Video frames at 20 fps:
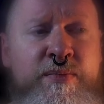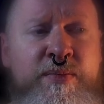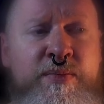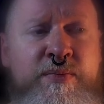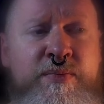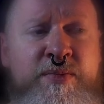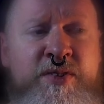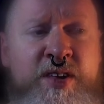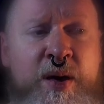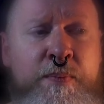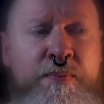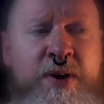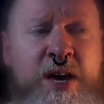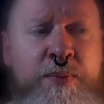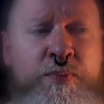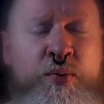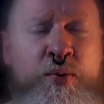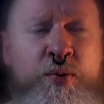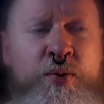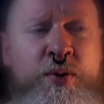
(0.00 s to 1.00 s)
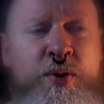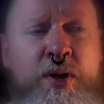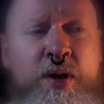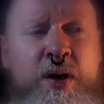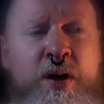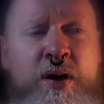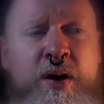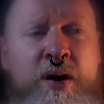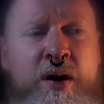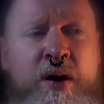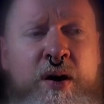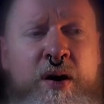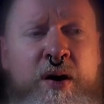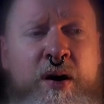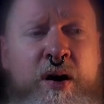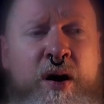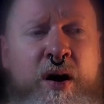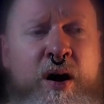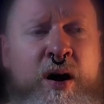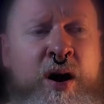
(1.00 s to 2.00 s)
some people
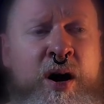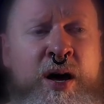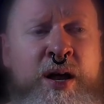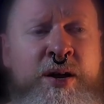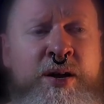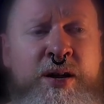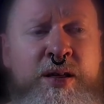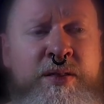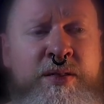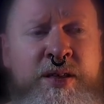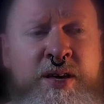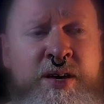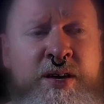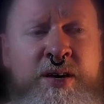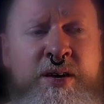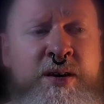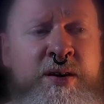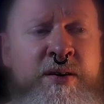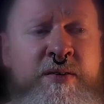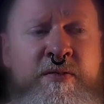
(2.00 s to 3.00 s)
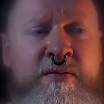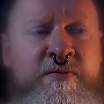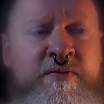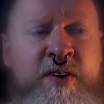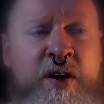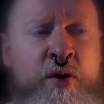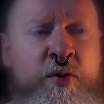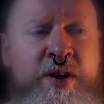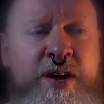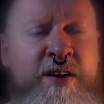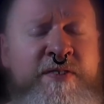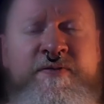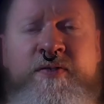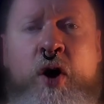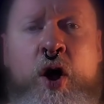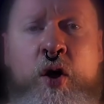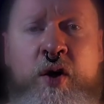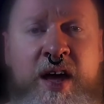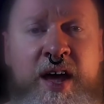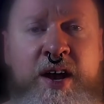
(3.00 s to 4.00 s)
on the very
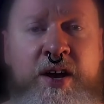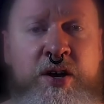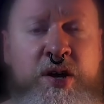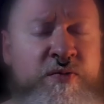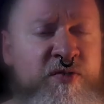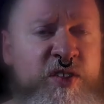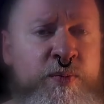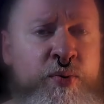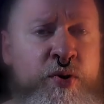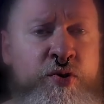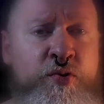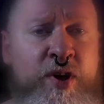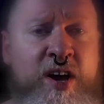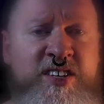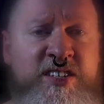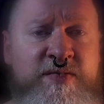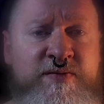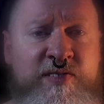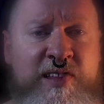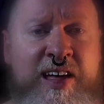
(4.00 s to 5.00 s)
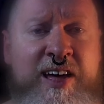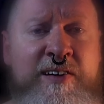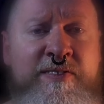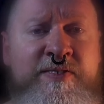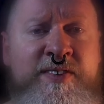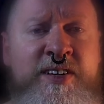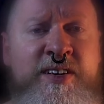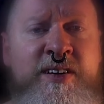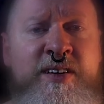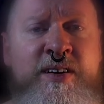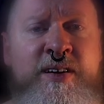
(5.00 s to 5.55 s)
far end of the progressive left